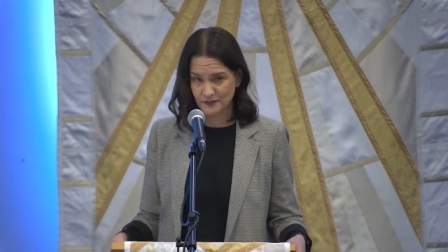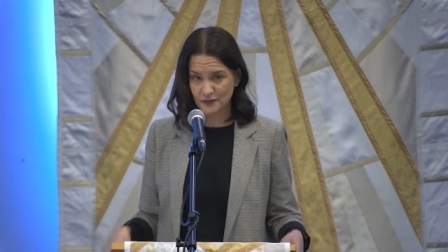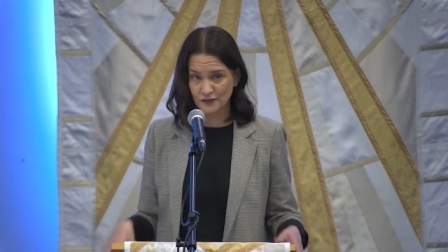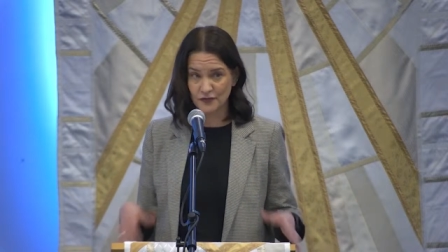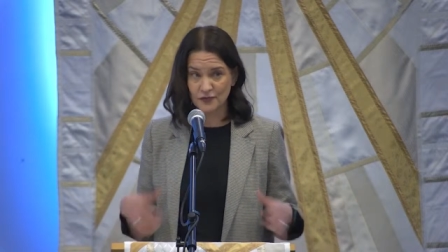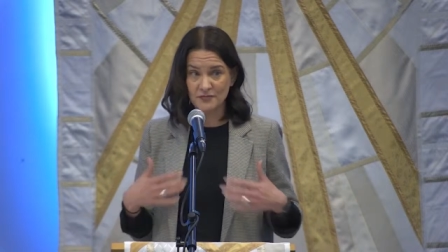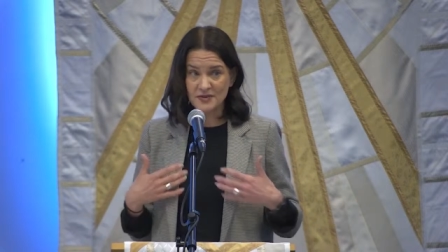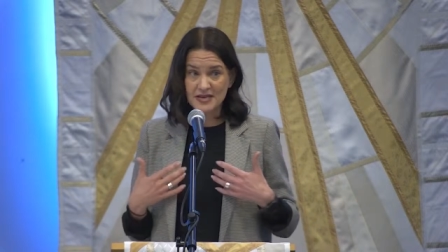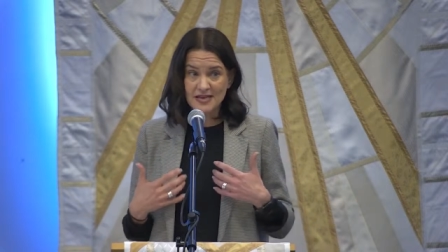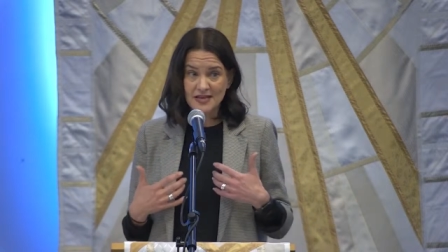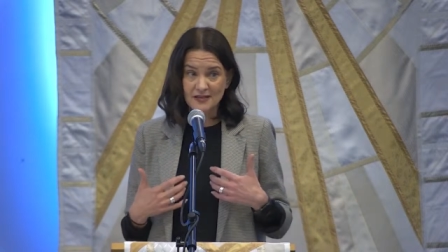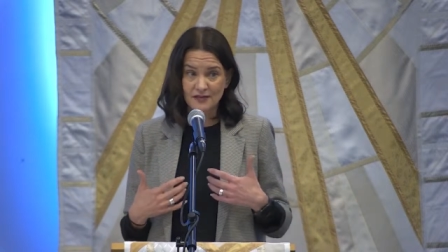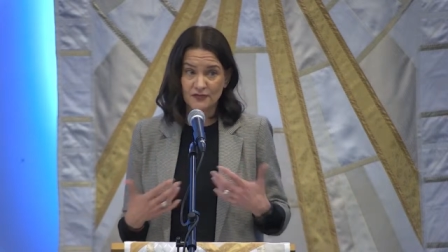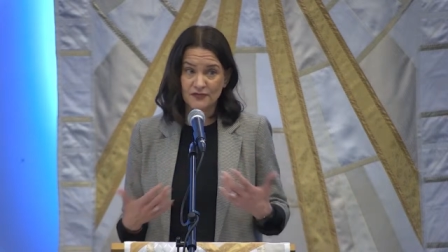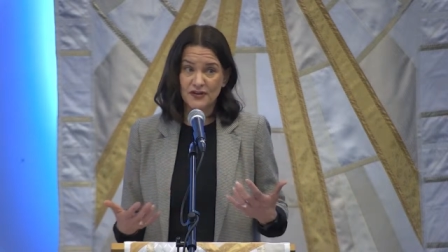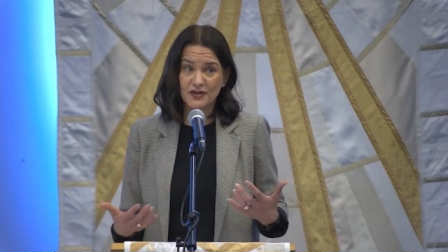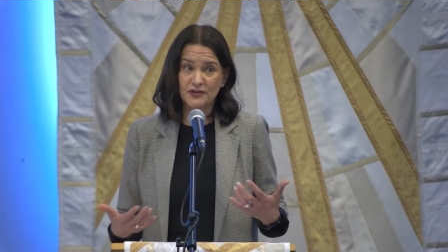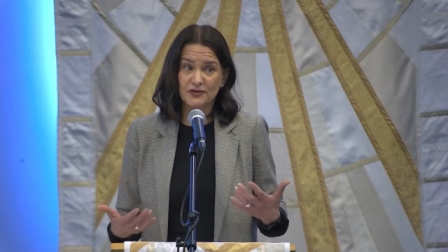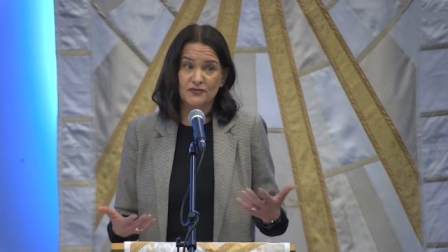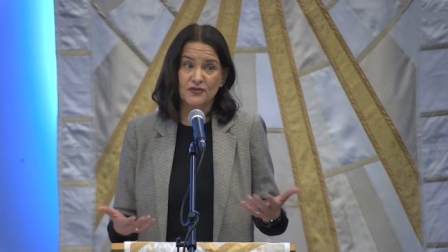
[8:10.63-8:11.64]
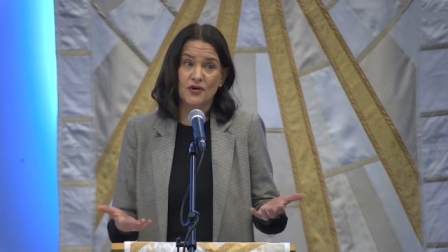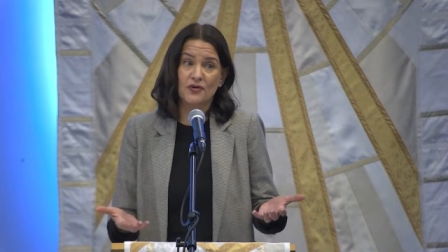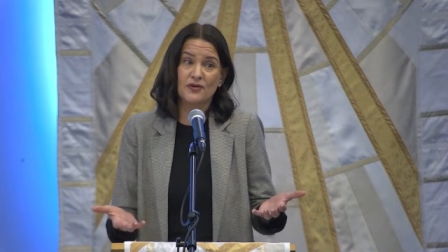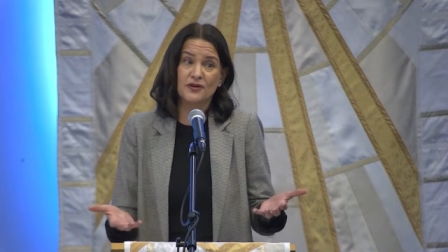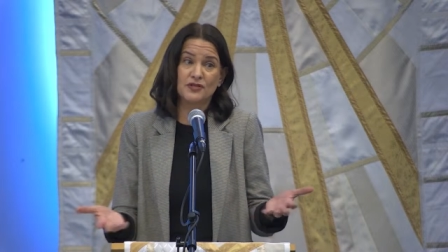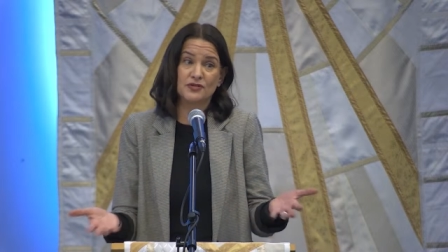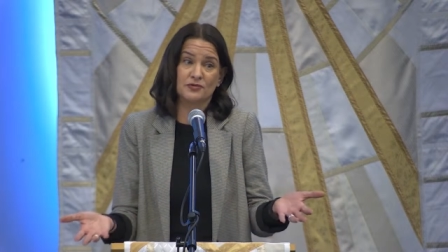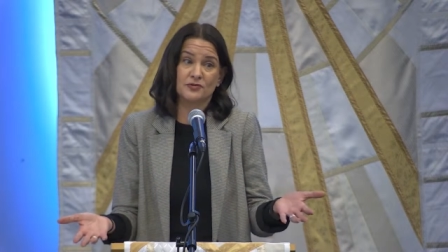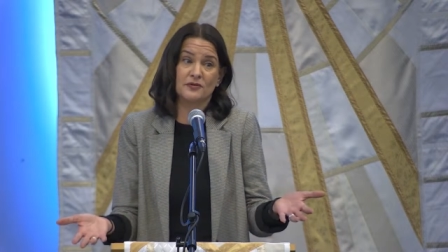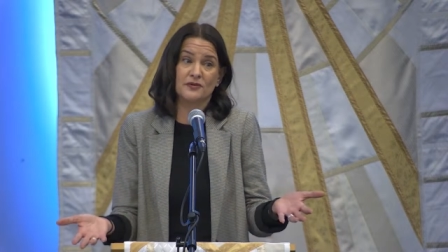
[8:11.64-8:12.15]
For me, the fear of going
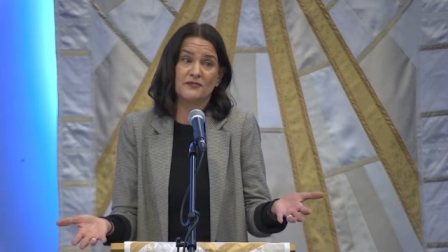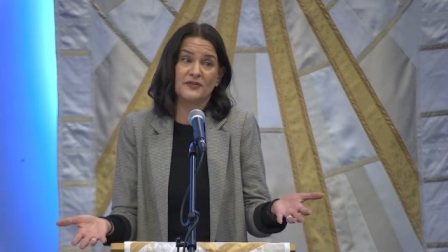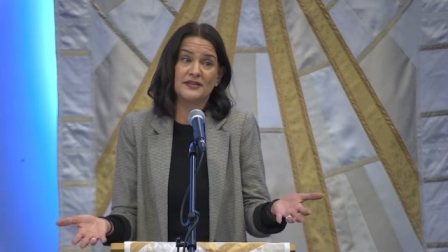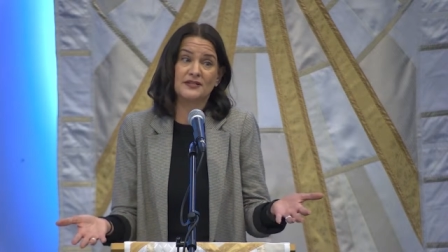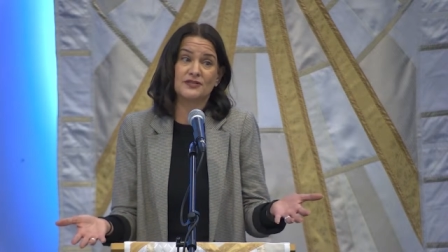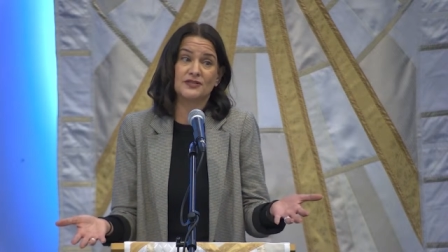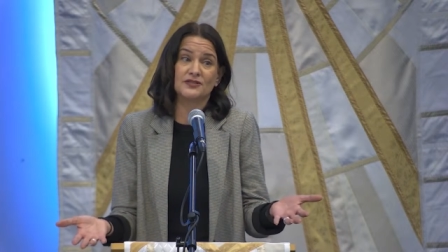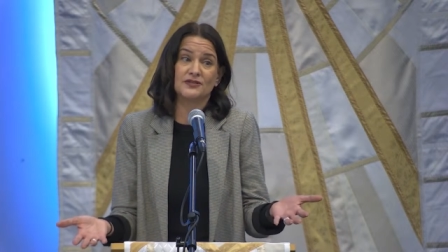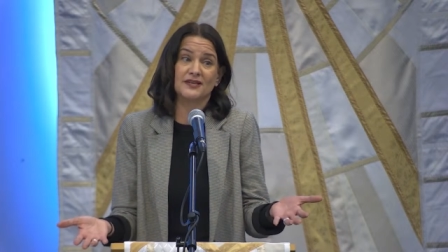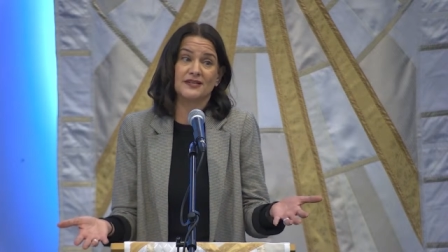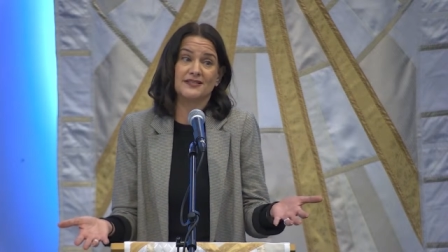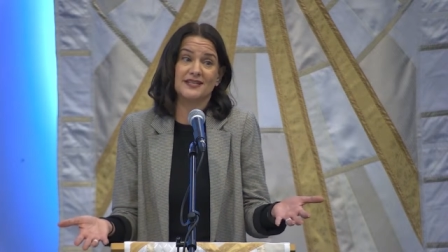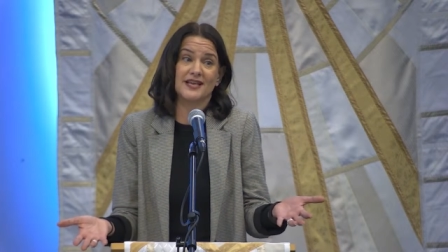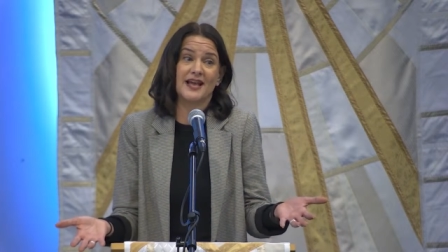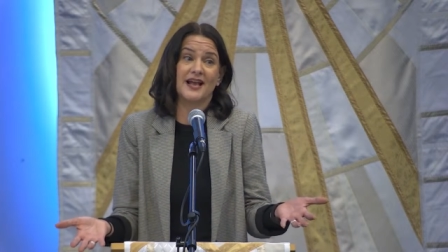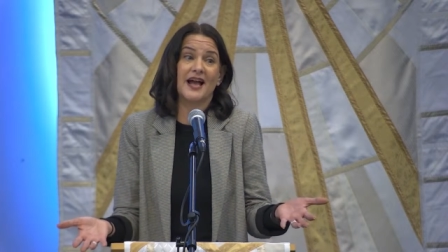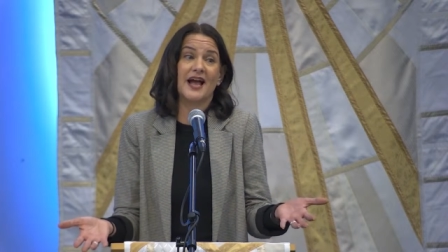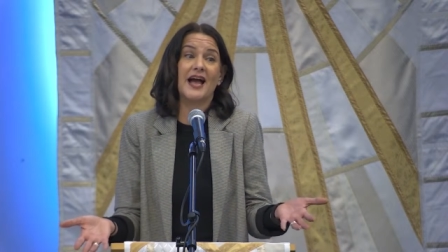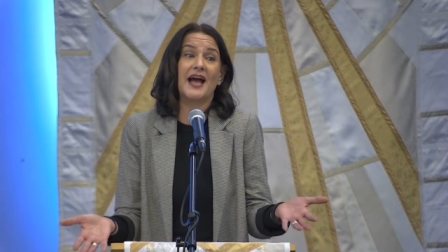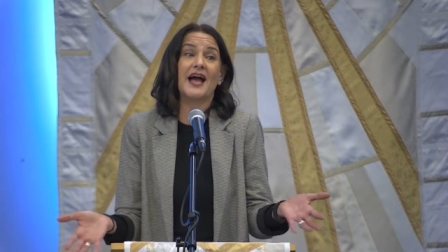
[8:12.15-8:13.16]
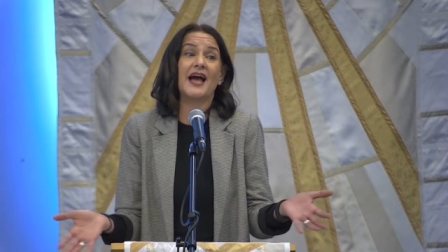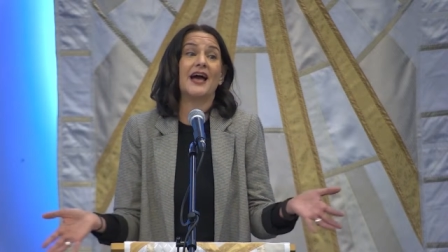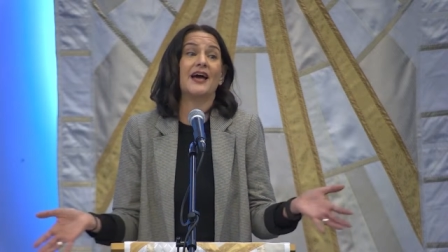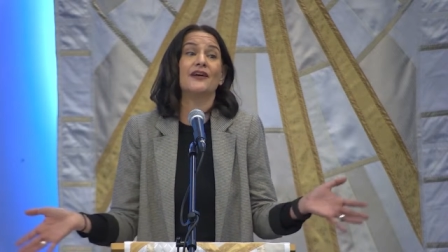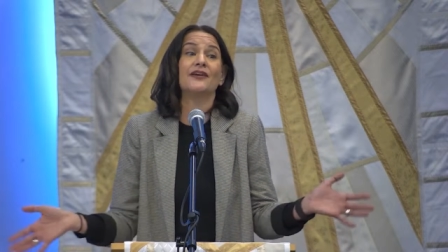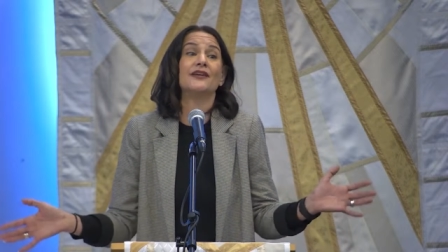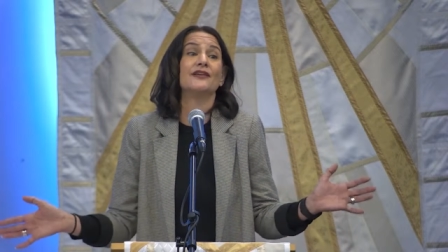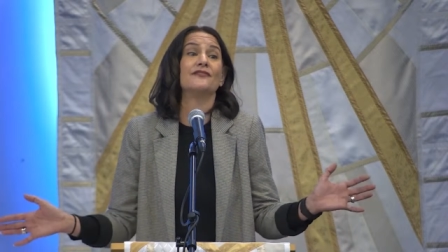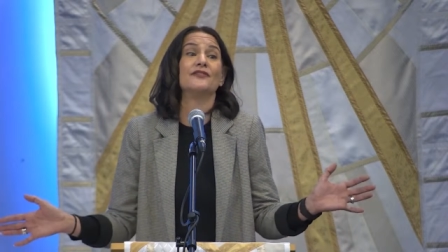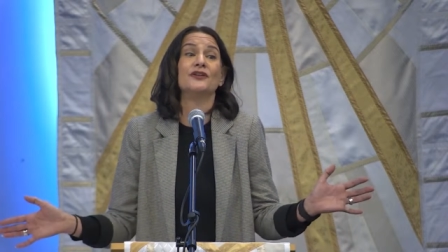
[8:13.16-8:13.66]
to a professor and saying, I
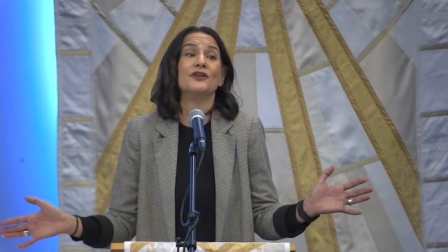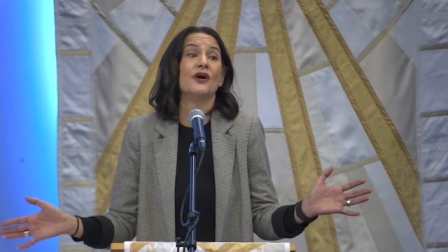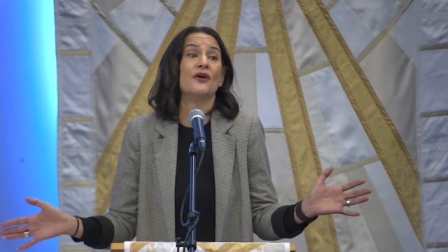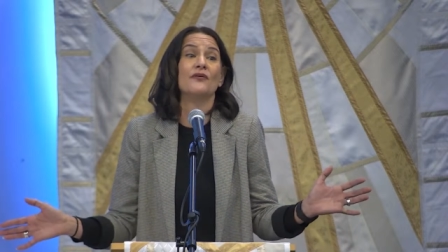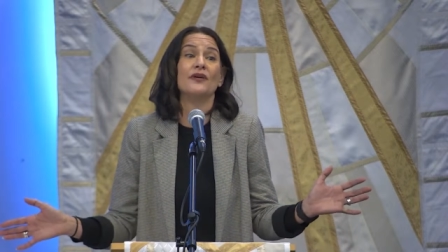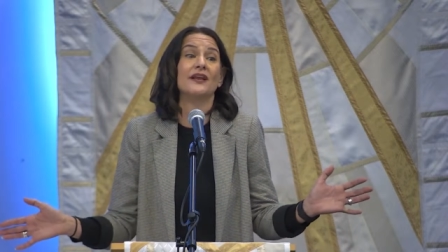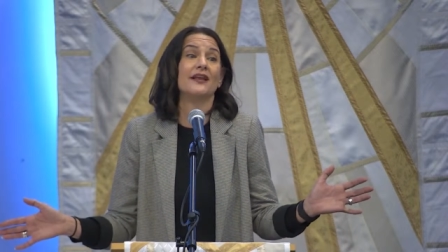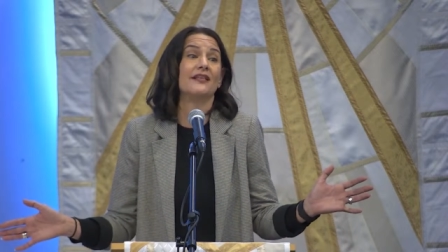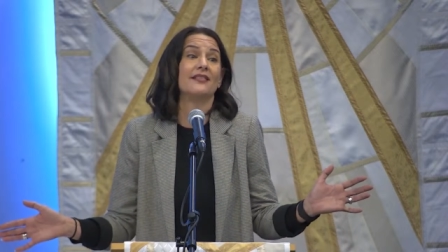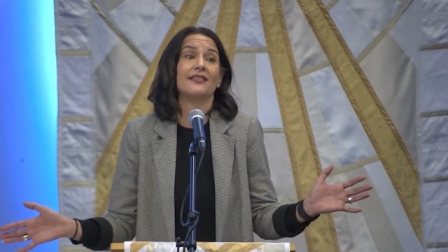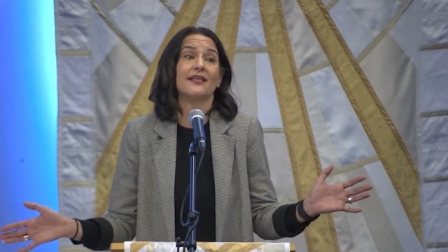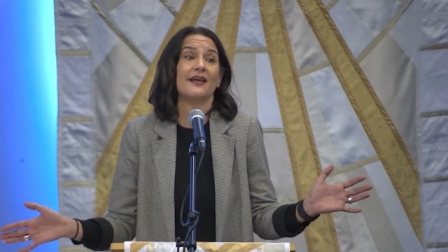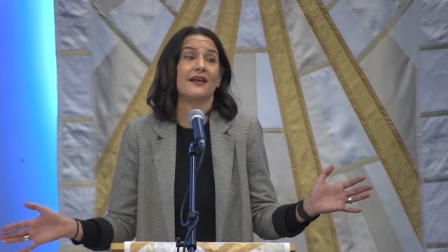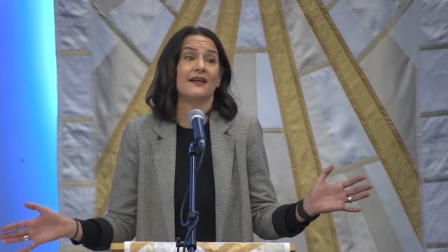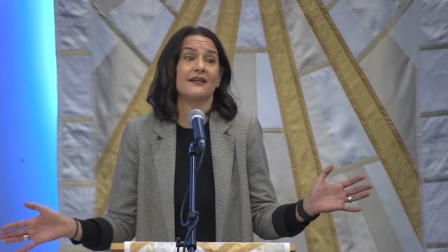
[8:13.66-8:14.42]
don't even know anything.